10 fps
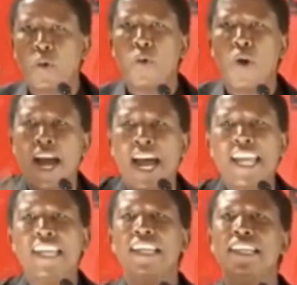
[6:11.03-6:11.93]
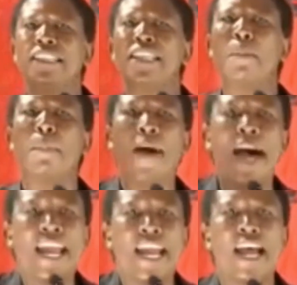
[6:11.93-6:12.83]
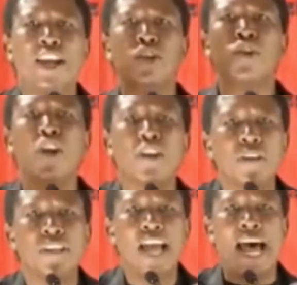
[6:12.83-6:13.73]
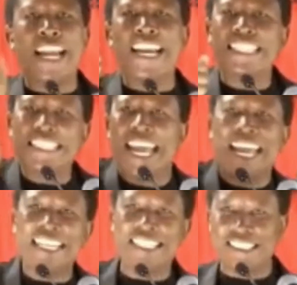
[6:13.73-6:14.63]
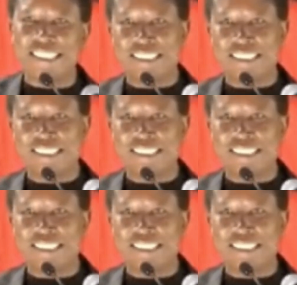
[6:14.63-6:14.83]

why is the buyer not arrested?